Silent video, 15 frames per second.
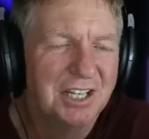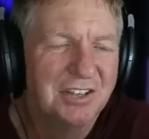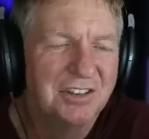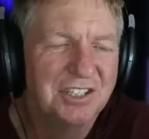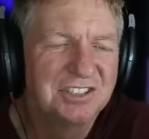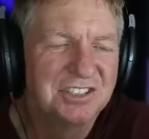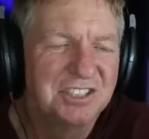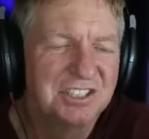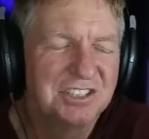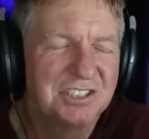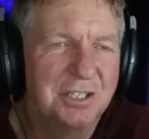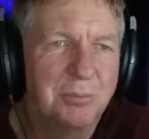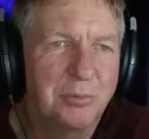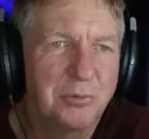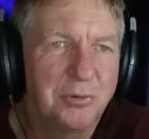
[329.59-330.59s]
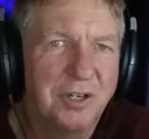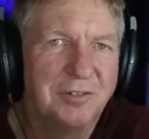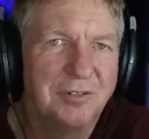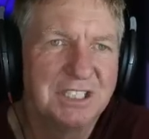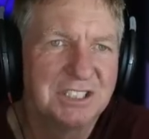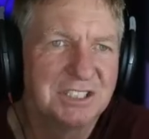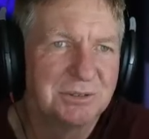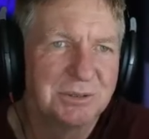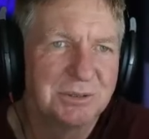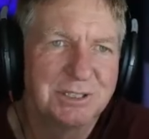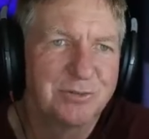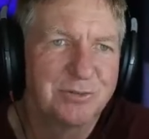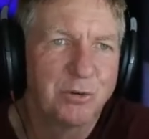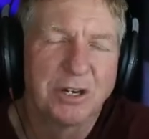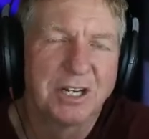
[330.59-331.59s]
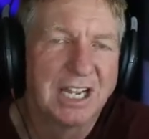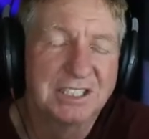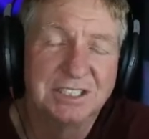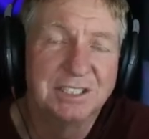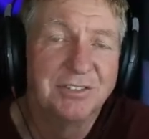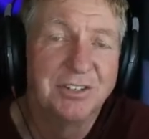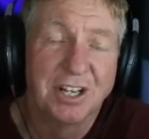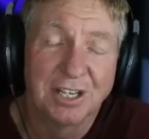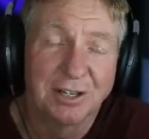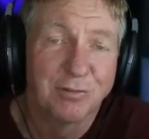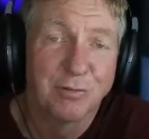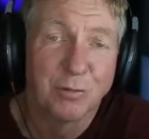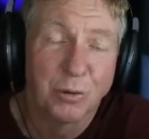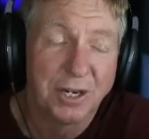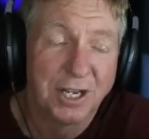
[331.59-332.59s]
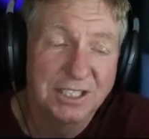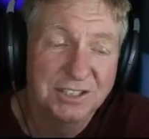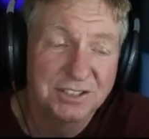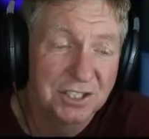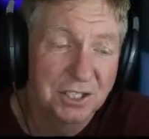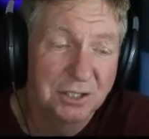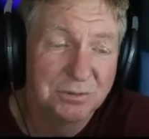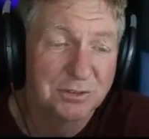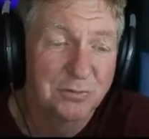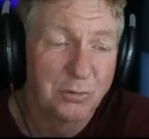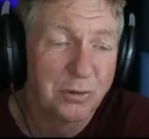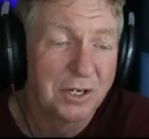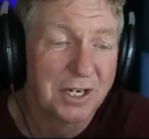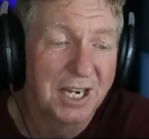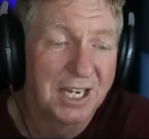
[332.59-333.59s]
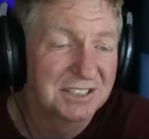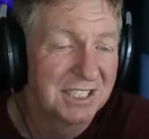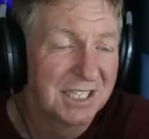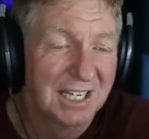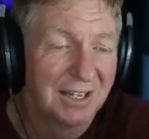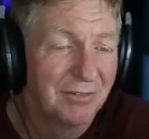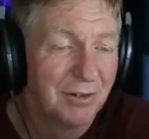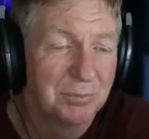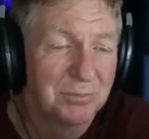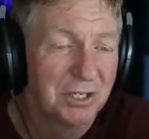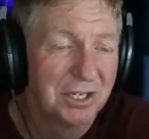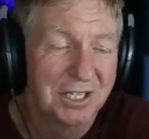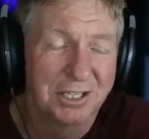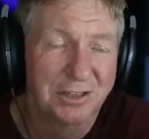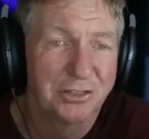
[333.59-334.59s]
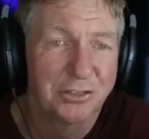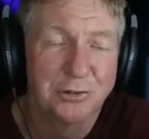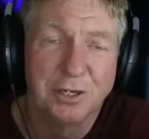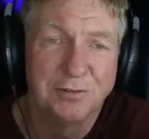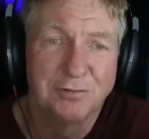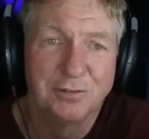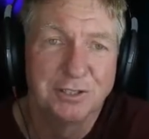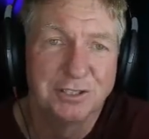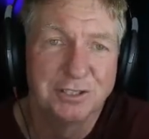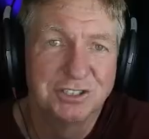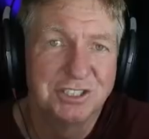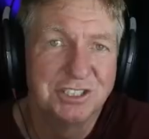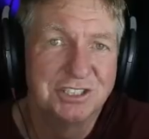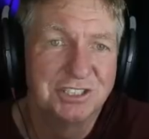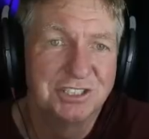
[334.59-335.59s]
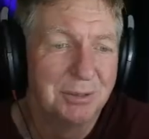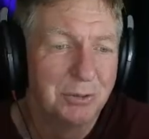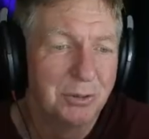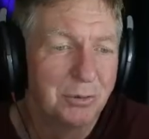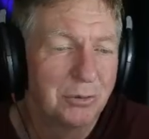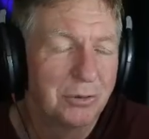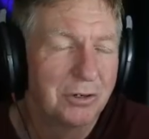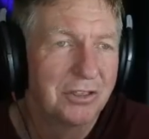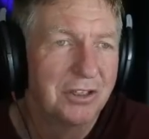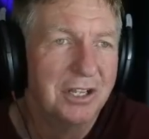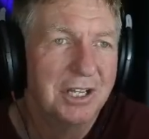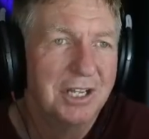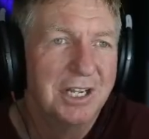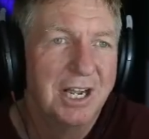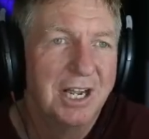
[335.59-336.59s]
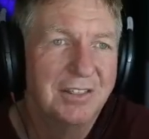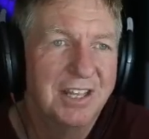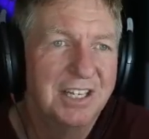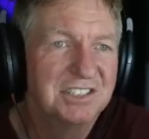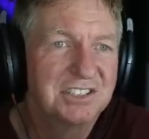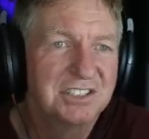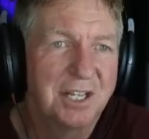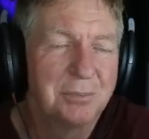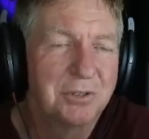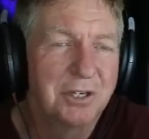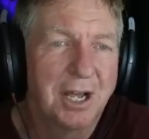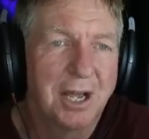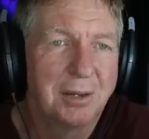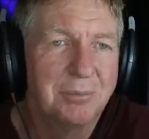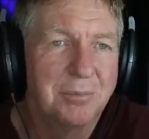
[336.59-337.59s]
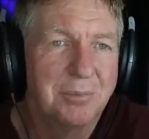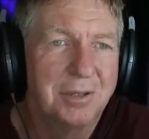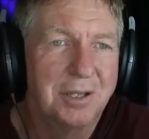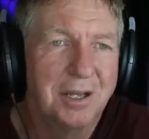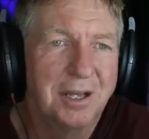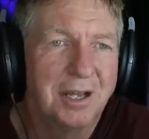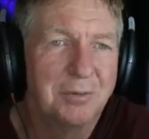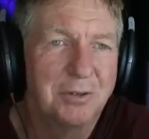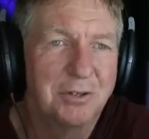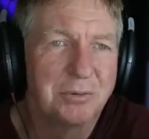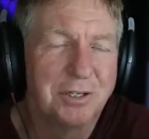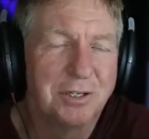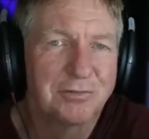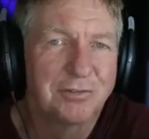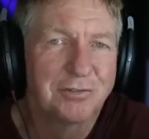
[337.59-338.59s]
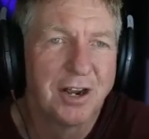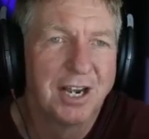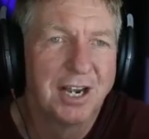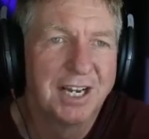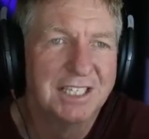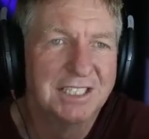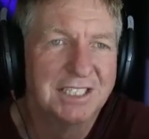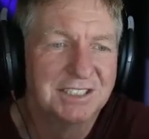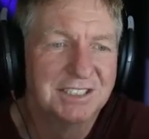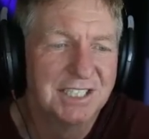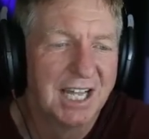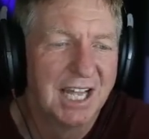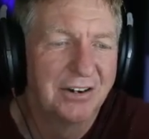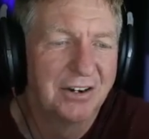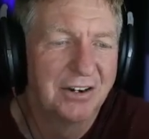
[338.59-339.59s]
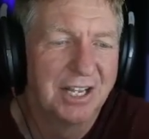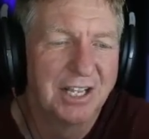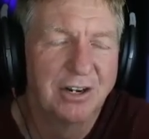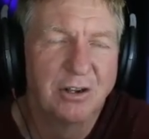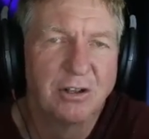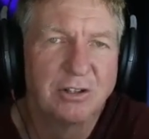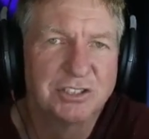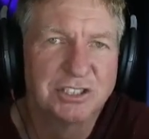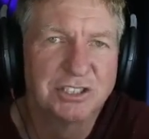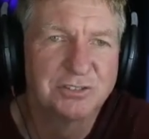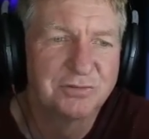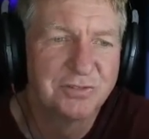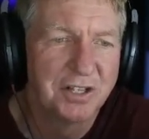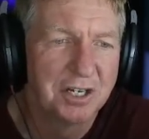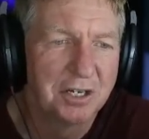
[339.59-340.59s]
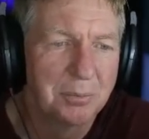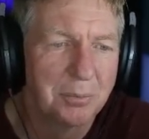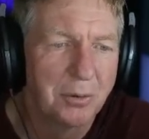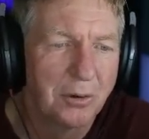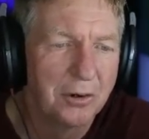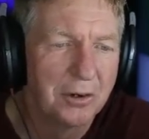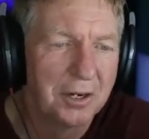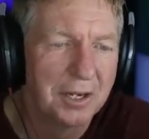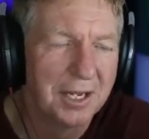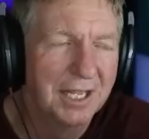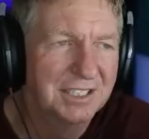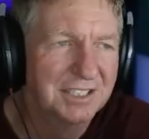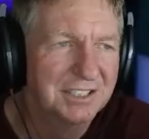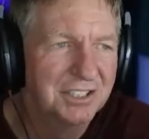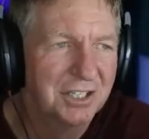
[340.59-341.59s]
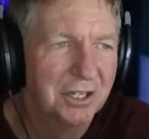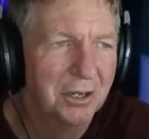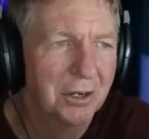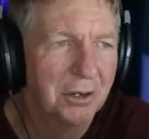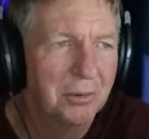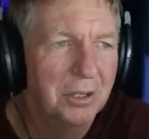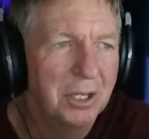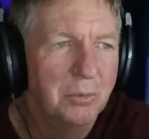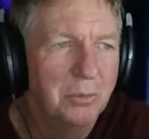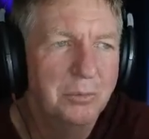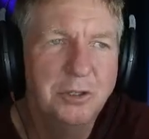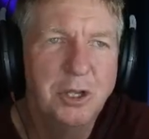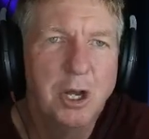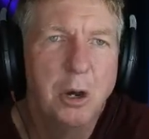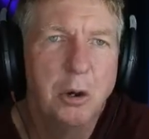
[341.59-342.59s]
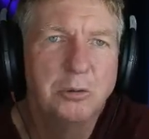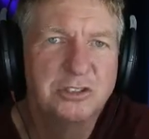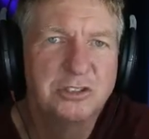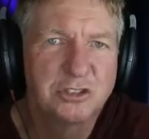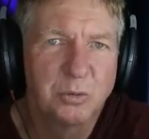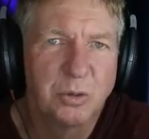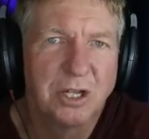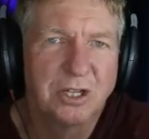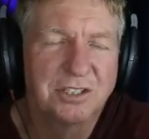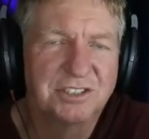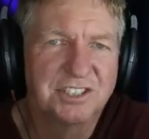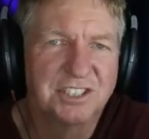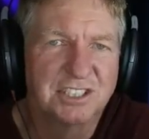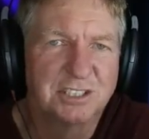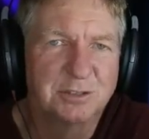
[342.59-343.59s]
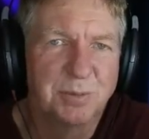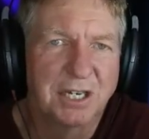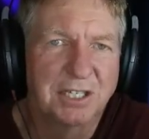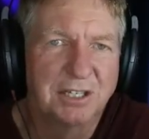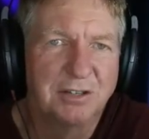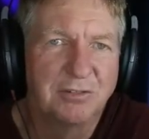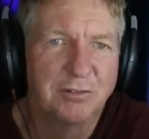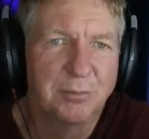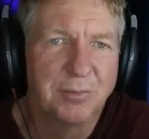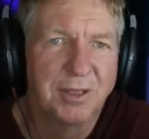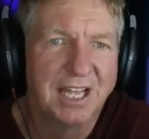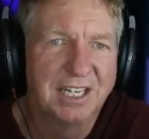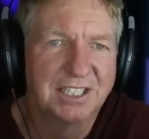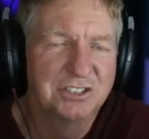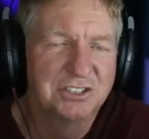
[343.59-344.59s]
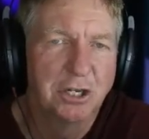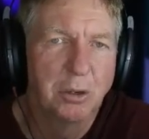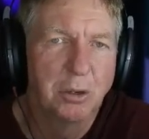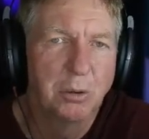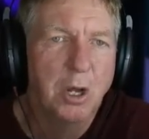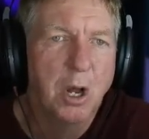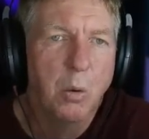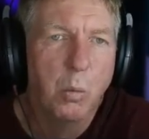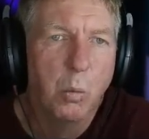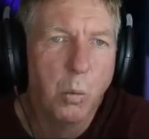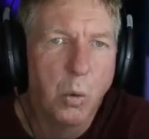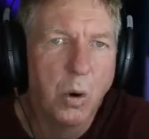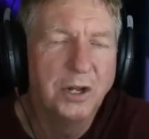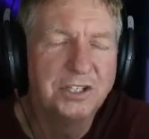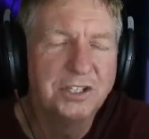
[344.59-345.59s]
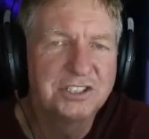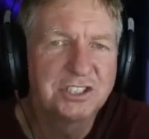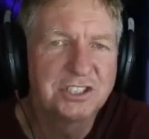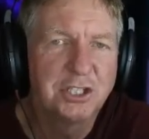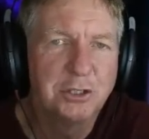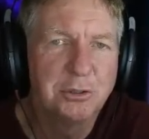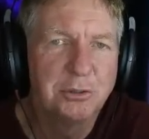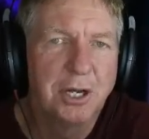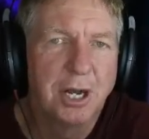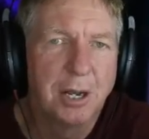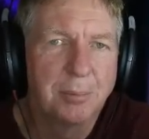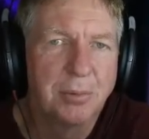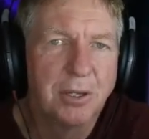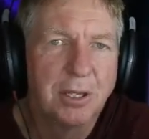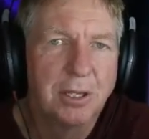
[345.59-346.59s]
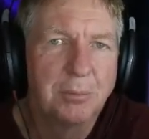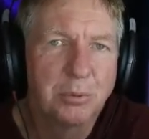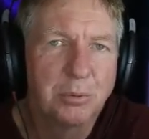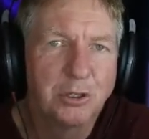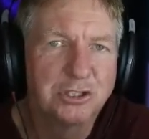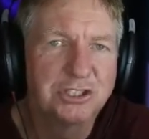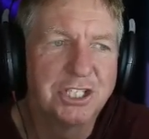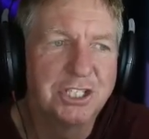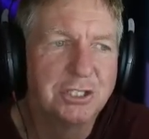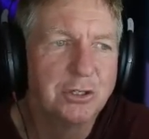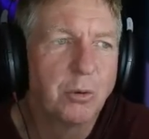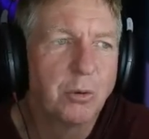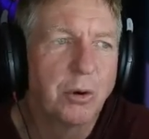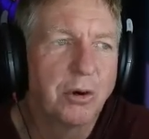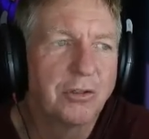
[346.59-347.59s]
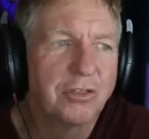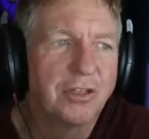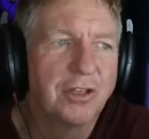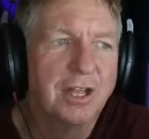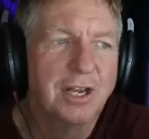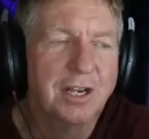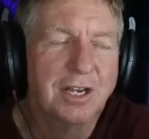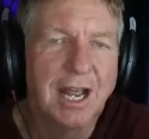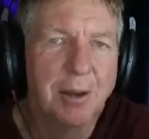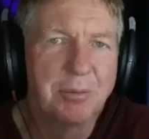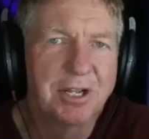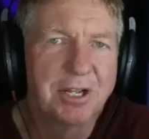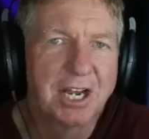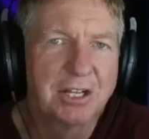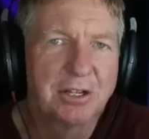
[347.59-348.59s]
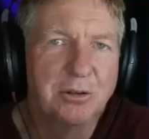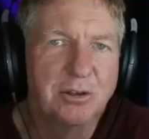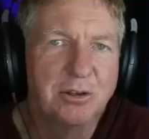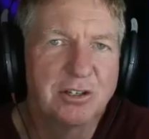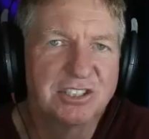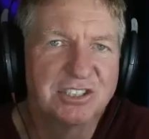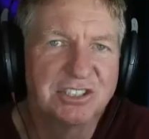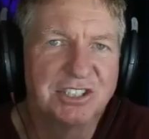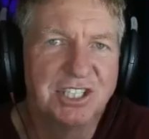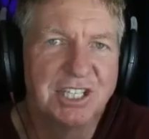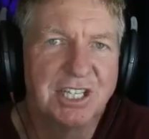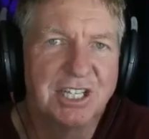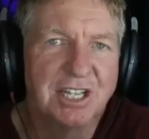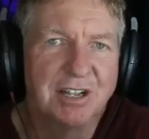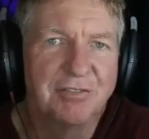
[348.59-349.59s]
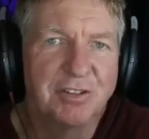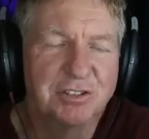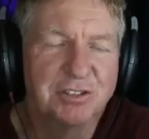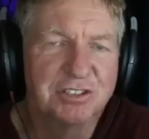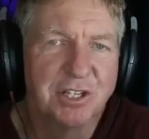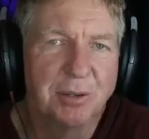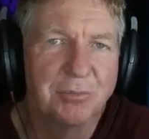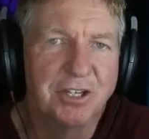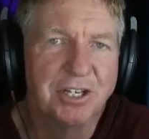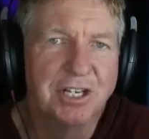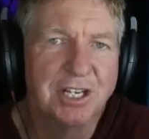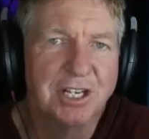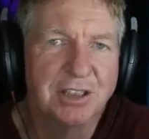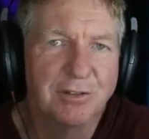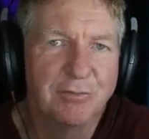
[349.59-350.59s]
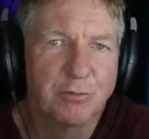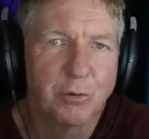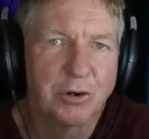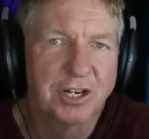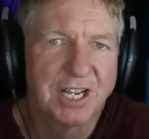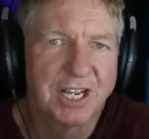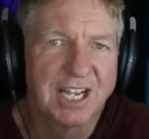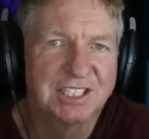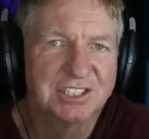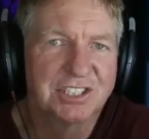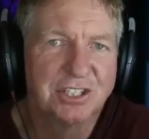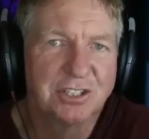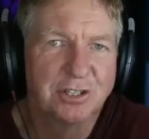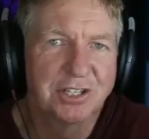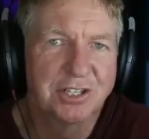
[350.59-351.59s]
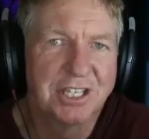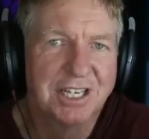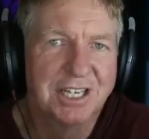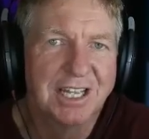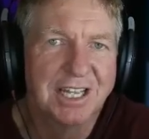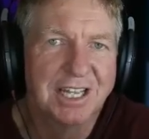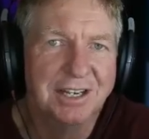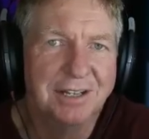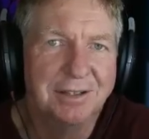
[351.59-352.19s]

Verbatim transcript: This system previously is forecast, even like four days ago, was forecast to have up to like 30 foot seas aimed north. And then sometime uh, between Friday and Saturday, it all just fell apart. And so no swell is expected from that. So one is queued up, pushing north. Now we got to go look to see if there's something in the forecast looking ahead.